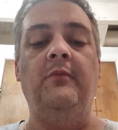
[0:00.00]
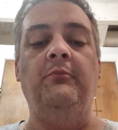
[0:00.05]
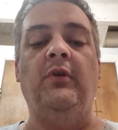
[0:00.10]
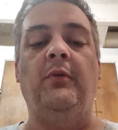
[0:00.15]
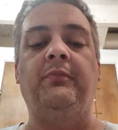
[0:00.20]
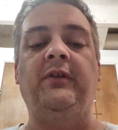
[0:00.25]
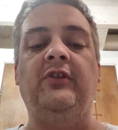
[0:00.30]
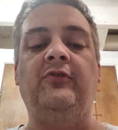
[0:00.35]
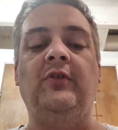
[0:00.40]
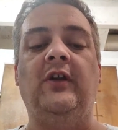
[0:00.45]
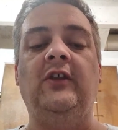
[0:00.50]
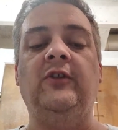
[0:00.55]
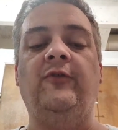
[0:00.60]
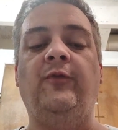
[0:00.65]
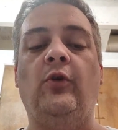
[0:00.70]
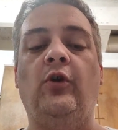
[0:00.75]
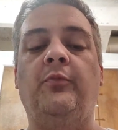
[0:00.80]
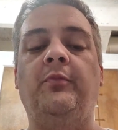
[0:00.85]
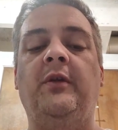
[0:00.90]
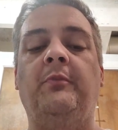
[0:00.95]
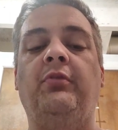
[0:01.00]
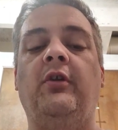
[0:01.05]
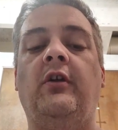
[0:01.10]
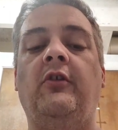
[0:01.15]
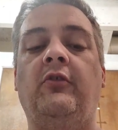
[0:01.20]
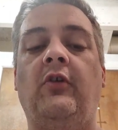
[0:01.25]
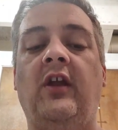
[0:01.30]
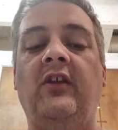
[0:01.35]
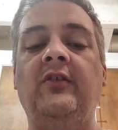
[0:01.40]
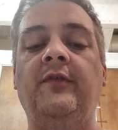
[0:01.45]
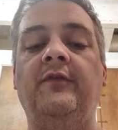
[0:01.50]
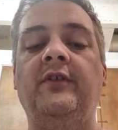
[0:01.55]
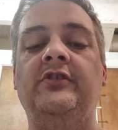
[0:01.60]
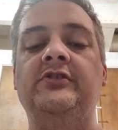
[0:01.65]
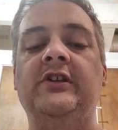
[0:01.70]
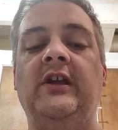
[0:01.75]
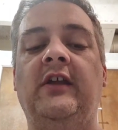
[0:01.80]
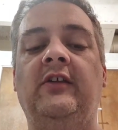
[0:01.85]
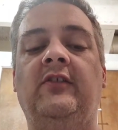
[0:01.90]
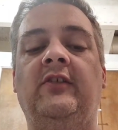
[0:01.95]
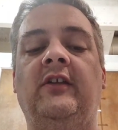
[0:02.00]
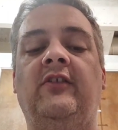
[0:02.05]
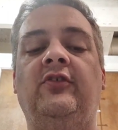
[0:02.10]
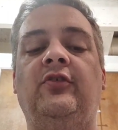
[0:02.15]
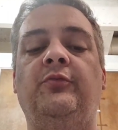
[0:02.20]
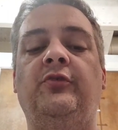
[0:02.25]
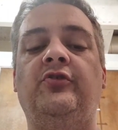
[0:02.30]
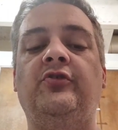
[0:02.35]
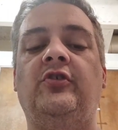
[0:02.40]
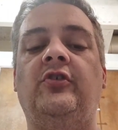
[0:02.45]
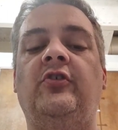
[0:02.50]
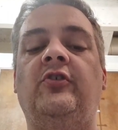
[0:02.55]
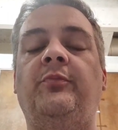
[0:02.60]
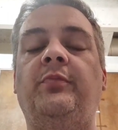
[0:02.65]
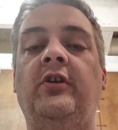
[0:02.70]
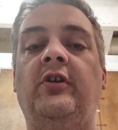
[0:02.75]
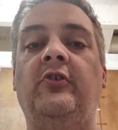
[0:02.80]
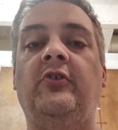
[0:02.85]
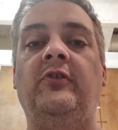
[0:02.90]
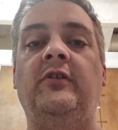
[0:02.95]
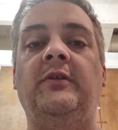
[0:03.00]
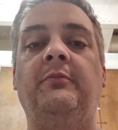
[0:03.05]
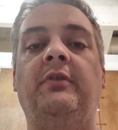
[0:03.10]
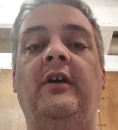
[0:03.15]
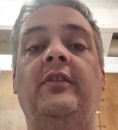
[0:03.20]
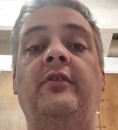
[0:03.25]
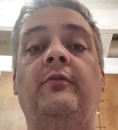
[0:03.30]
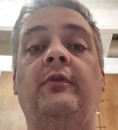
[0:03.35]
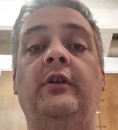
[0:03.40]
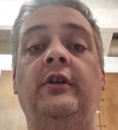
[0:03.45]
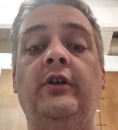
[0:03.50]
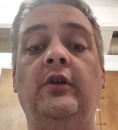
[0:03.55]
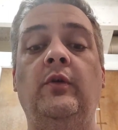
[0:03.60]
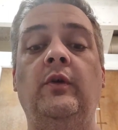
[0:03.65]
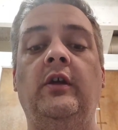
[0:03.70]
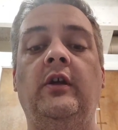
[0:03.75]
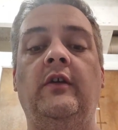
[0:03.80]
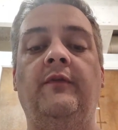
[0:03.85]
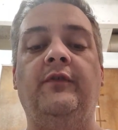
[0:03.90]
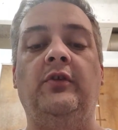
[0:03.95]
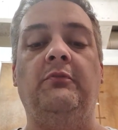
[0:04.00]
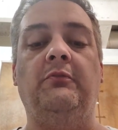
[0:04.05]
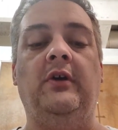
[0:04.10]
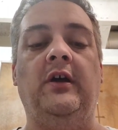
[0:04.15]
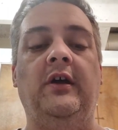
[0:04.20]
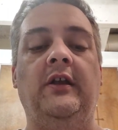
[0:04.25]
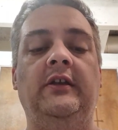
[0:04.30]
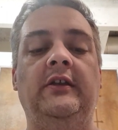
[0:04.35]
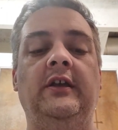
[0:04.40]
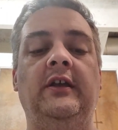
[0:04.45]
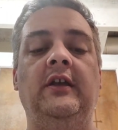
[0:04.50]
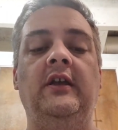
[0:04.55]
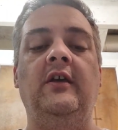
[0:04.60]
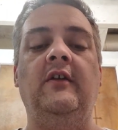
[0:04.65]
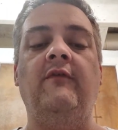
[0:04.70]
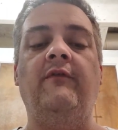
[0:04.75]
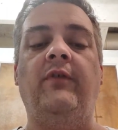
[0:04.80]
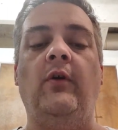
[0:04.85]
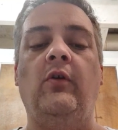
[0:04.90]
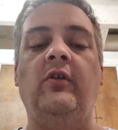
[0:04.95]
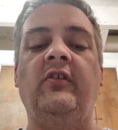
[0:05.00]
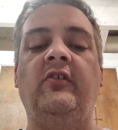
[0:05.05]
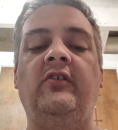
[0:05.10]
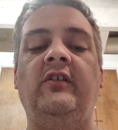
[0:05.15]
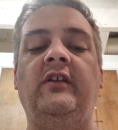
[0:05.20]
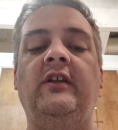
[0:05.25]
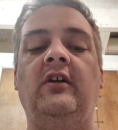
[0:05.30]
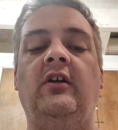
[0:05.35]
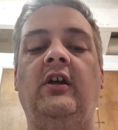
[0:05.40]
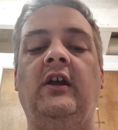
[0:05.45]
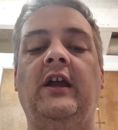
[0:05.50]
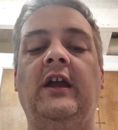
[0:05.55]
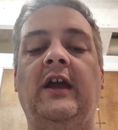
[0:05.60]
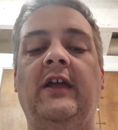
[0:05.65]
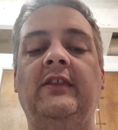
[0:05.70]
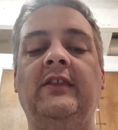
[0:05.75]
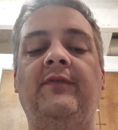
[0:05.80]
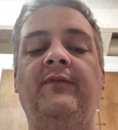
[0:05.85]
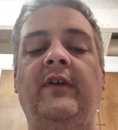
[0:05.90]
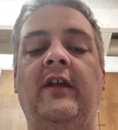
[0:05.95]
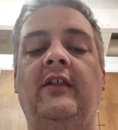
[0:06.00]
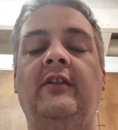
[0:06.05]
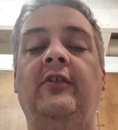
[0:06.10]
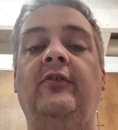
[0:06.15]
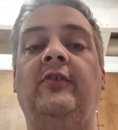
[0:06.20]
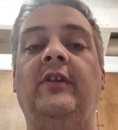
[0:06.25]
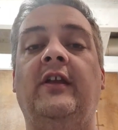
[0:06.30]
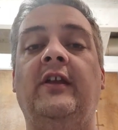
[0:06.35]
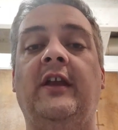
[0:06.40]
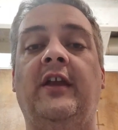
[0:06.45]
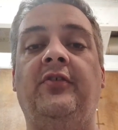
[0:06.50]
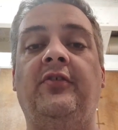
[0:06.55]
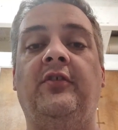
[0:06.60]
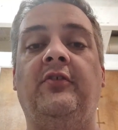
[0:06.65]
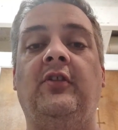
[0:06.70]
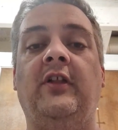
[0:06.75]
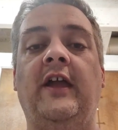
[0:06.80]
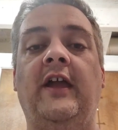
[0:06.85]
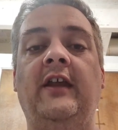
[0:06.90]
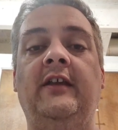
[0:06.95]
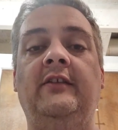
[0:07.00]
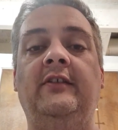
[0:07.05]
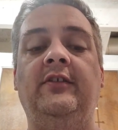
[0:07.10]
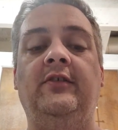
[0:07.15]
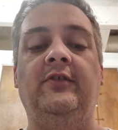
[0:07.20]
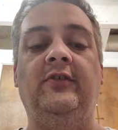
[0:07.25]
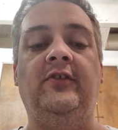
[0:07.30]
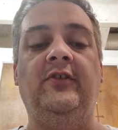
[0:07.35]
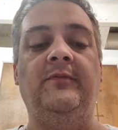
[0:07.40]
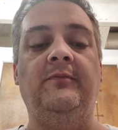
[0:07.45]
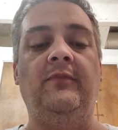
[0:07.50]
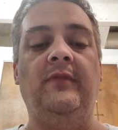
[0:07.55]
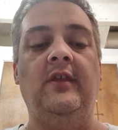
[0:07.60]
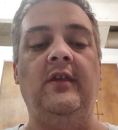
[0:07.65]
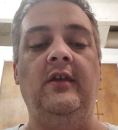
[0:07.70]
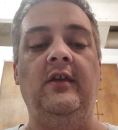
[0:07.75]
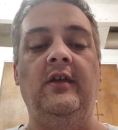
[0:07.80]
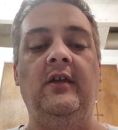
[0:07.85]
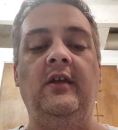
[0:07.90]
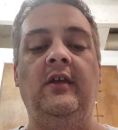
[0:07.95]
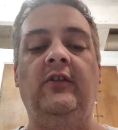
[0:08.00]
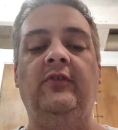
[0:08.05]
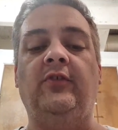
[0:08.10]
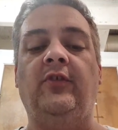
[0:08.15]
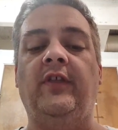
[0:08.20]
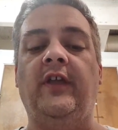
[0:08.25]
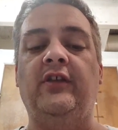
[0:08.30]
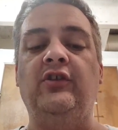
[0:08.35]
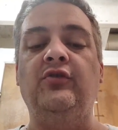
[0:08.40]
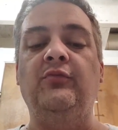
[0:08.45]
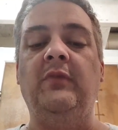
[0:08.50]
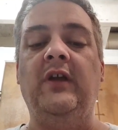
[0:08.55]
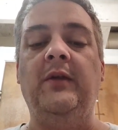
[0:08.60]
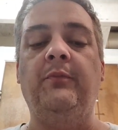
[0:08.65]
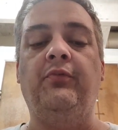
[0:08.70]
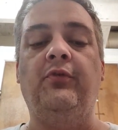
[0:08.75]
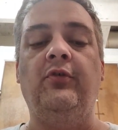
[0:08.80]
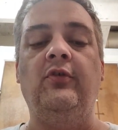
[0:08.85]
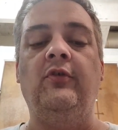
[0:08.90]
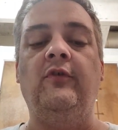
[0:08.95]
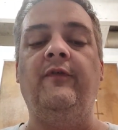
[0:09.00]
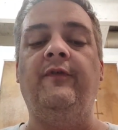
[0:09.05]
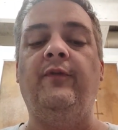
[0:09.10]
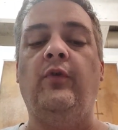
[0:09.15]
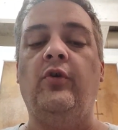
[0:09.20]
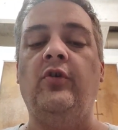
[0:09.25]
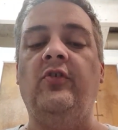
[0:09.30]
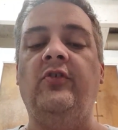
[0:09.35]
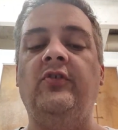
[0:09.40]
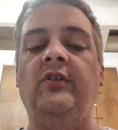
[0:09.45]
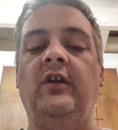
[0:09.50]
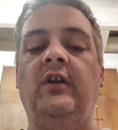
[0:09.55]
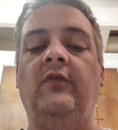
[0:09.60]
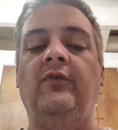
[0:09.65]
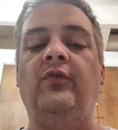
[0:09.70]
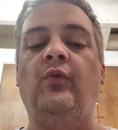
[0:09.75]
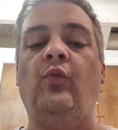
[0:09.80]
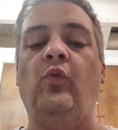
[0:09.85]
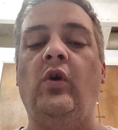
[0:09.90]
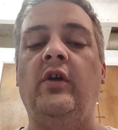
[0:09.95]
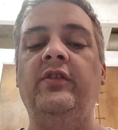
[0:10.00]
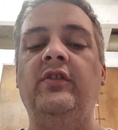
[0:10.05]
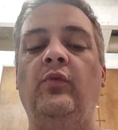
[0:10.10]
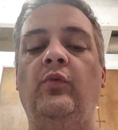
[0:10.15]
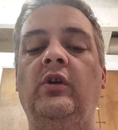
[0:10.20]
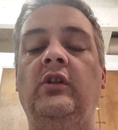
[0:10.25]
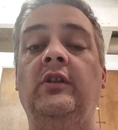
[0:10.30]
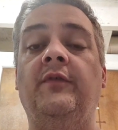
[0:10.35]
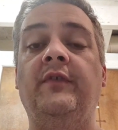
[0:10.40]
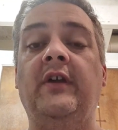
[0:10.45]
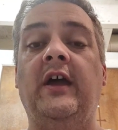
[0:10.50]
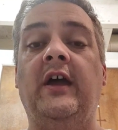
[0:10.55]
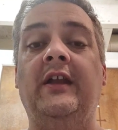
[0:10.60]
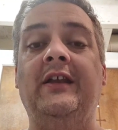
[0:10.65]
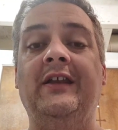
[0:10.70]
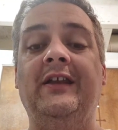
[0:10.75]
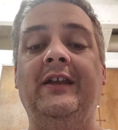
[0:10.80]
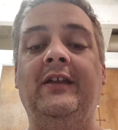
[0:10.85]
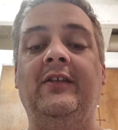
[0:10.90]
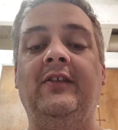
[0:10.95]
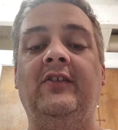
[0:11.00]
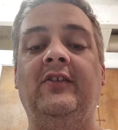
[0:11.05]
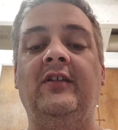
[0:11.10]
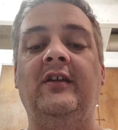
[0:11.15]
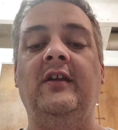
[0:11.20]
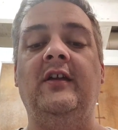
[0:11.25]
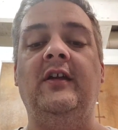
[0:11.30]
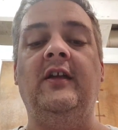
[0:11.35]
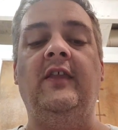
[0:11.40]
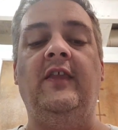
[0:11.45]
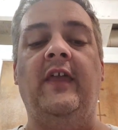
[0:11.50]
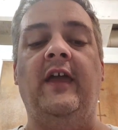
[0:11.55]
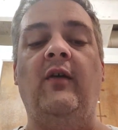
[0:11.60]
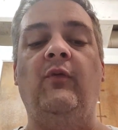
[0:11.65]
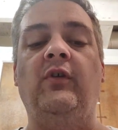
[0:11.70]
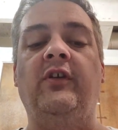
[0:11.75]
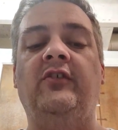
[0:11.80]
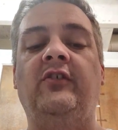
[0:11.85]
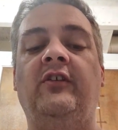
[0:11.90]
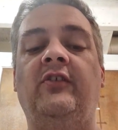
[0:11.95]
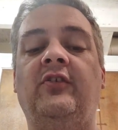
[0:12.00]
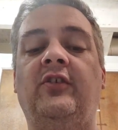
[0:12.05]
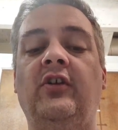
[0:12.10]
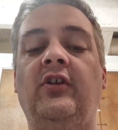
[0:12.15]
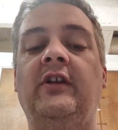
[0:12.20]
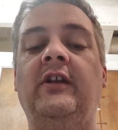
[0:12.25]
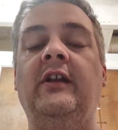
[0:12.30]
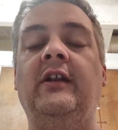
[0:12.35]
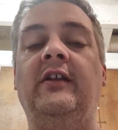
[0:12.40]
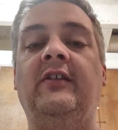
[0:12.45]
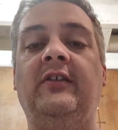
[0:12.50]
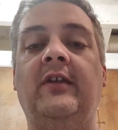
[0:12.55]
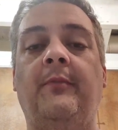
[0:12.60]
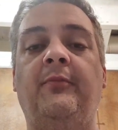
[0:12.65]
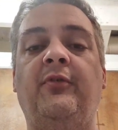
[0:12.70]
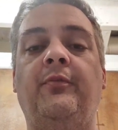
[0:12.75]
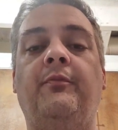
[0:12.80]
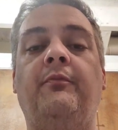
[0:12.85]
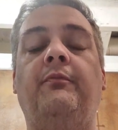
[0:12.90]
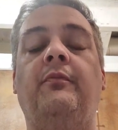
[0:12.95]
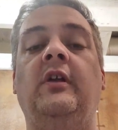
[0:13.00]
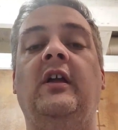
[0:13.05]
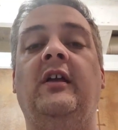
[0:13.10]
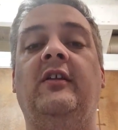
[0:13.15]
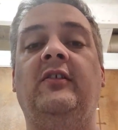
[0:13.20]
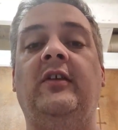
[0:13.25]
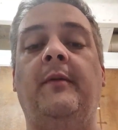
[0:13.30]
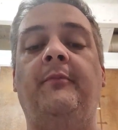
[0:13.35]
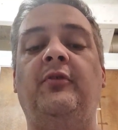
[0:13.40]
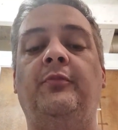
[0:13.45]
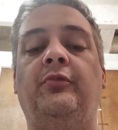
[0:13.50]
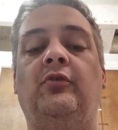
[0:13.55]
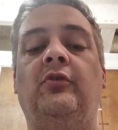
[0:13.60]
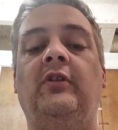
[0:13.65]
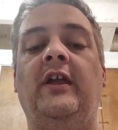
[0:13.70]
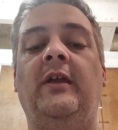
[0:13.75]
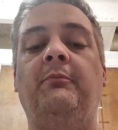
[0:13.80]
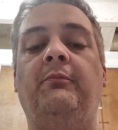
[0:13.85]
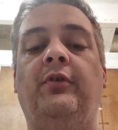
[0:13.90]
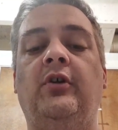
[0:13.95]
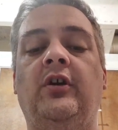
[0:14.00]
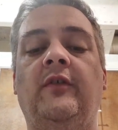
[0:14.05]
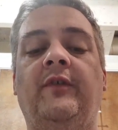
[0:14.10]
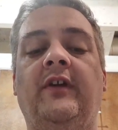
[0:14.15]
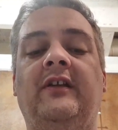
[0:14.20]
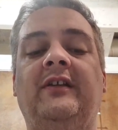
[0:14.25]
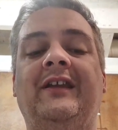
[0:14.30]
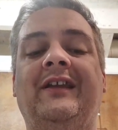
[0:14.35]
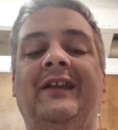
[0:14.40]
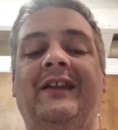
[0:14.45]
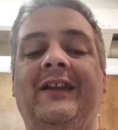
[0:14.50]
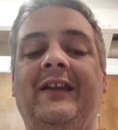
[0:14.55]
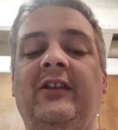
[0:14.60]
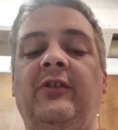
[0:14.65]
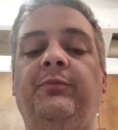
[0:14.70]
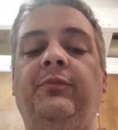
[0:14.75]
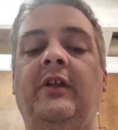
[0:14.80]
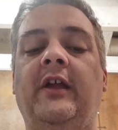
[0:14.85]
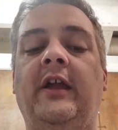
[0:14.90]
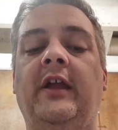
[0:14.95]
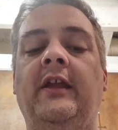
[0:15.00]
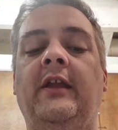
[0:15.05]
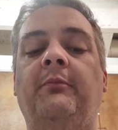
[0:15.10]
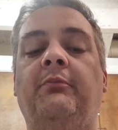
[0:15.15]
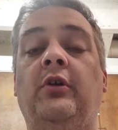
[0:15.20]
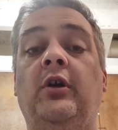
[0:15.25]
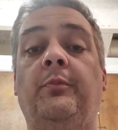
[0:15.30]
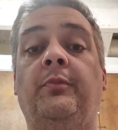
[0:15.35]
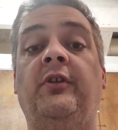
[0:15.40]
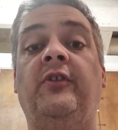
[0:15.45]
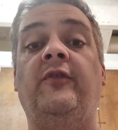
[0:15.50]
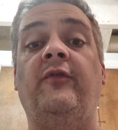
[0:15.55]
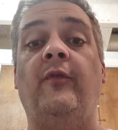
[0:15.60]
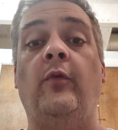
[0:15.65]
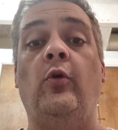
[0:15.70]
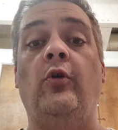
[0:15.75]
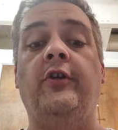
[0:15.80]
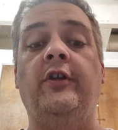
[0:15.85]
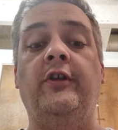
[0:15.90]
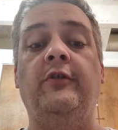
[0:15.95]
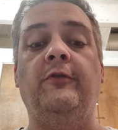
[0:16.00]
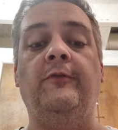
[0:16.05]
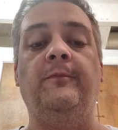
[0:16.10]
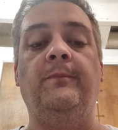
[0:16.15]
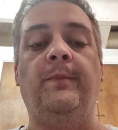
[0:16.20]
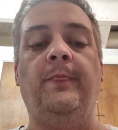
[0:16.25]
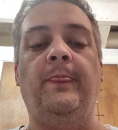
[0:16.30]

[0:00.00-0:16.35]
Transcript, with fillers: but be transformed and progressively changed as you mature spiritually by the renewing of your mind, focusing on godly values and ethical attitudes, so that you may prove for yourselves what the will of God is, that which is good and accept, acceptable and perfect in His plan and purpose for you.